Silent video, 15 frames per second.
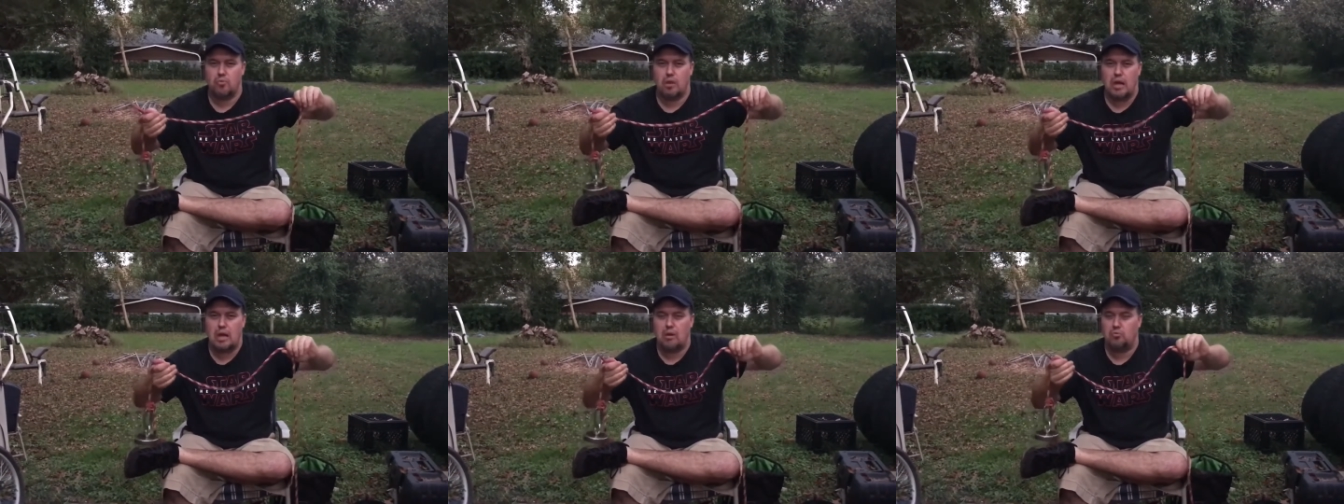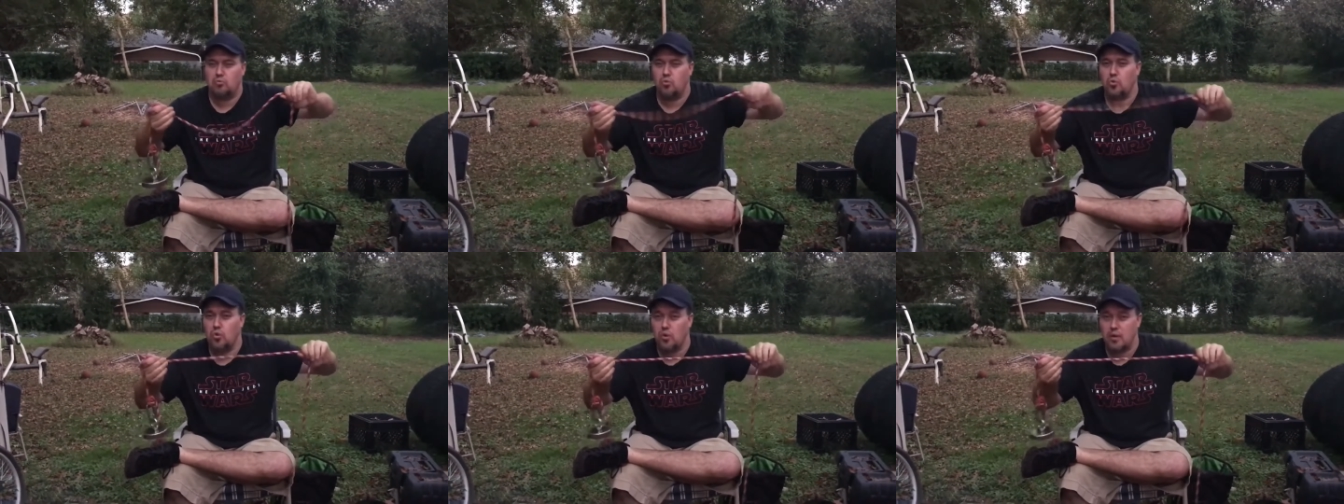
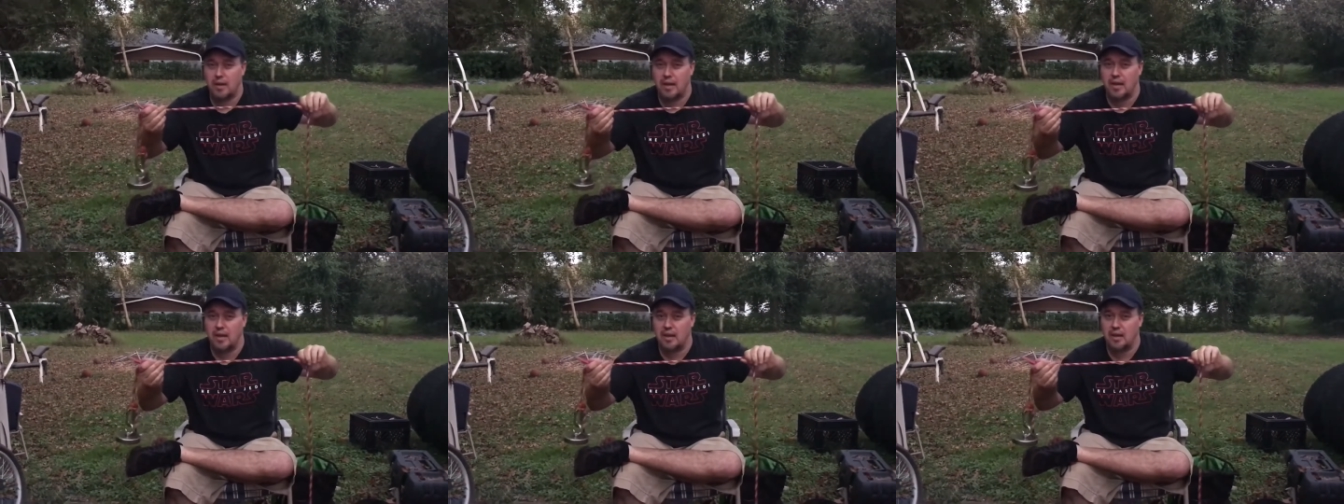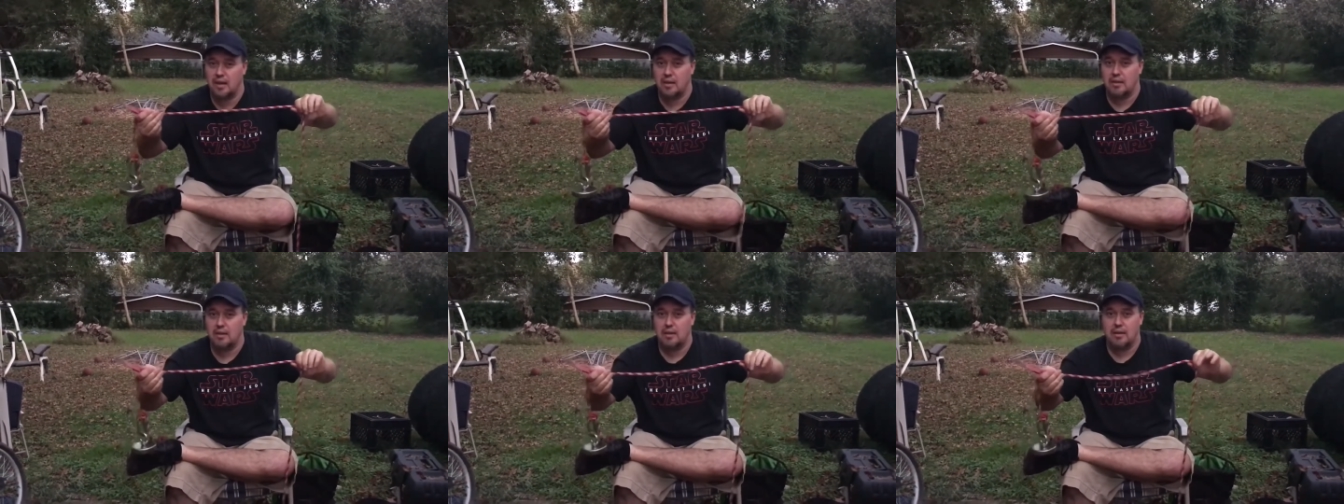Rural
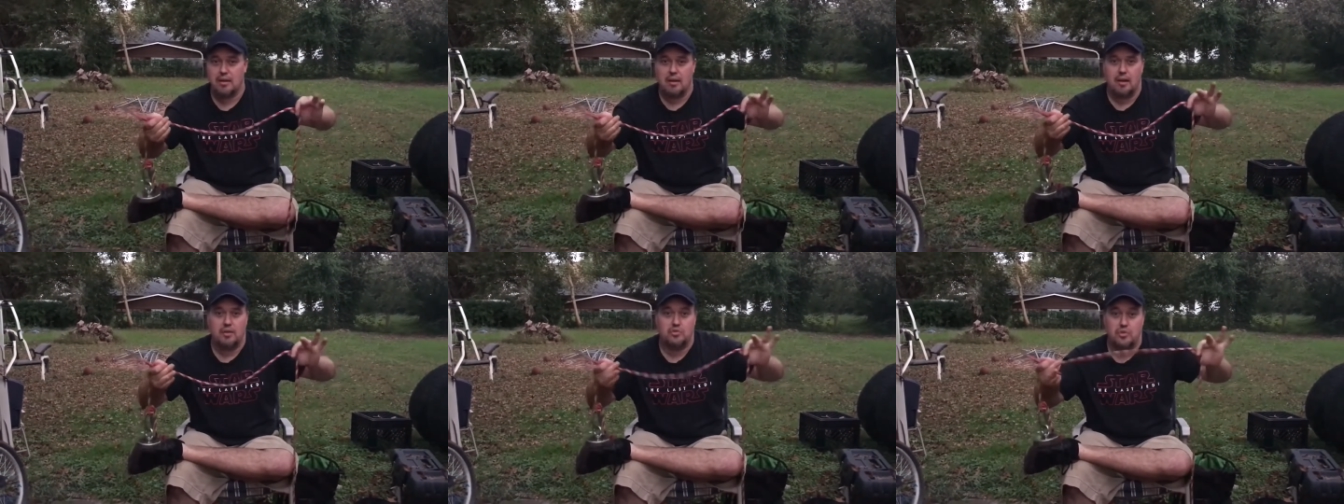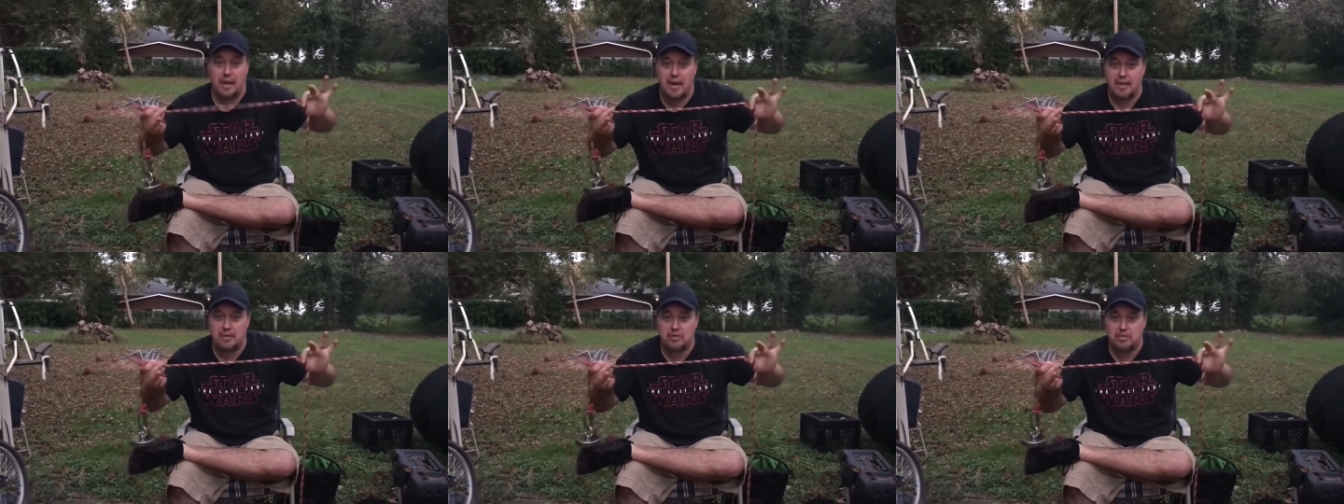King,
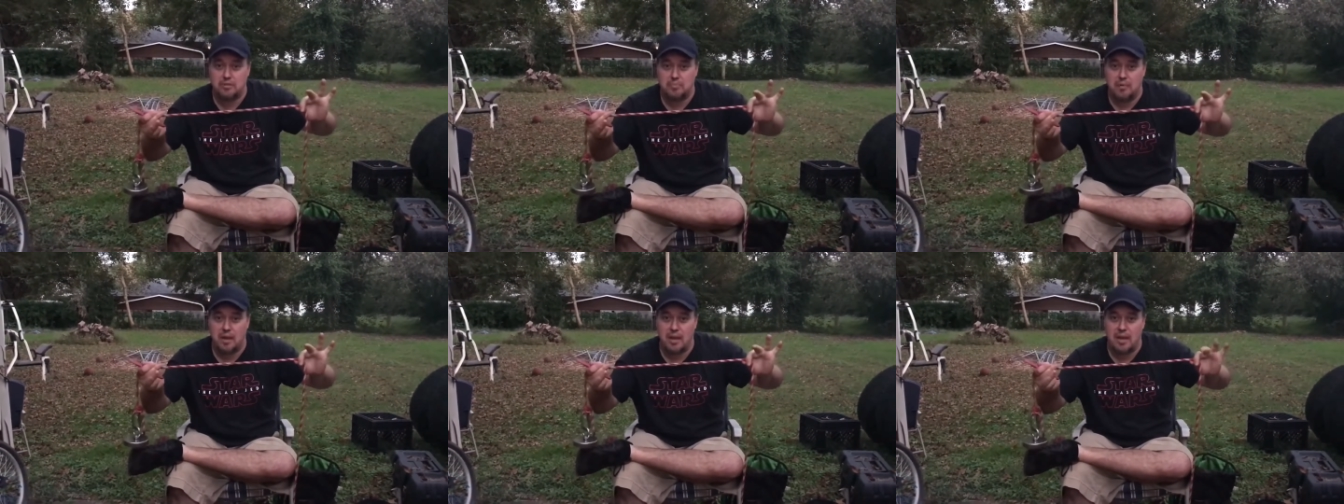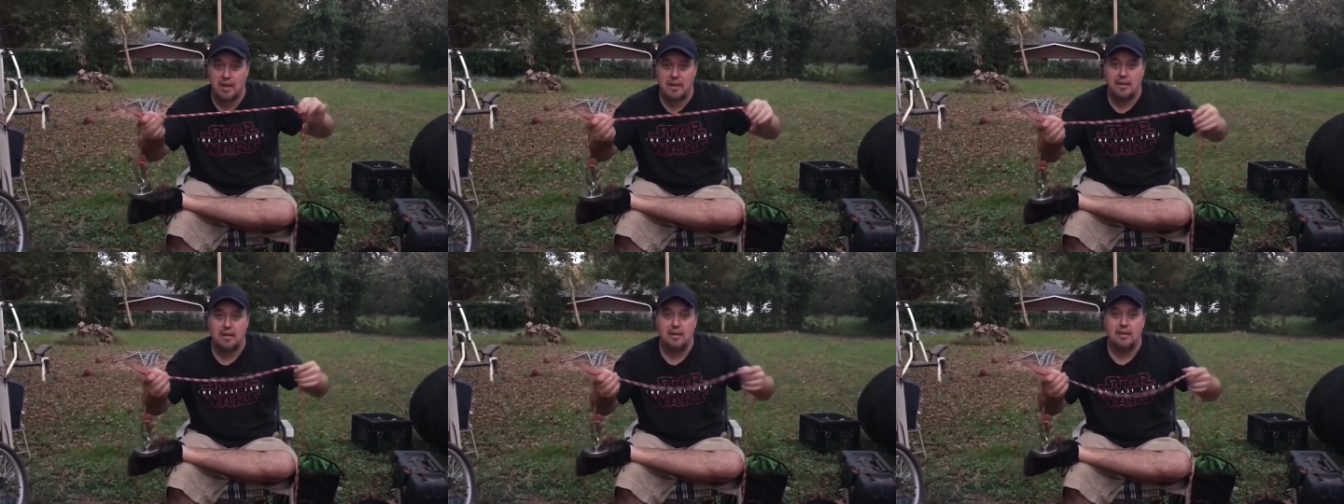Tractor Supply.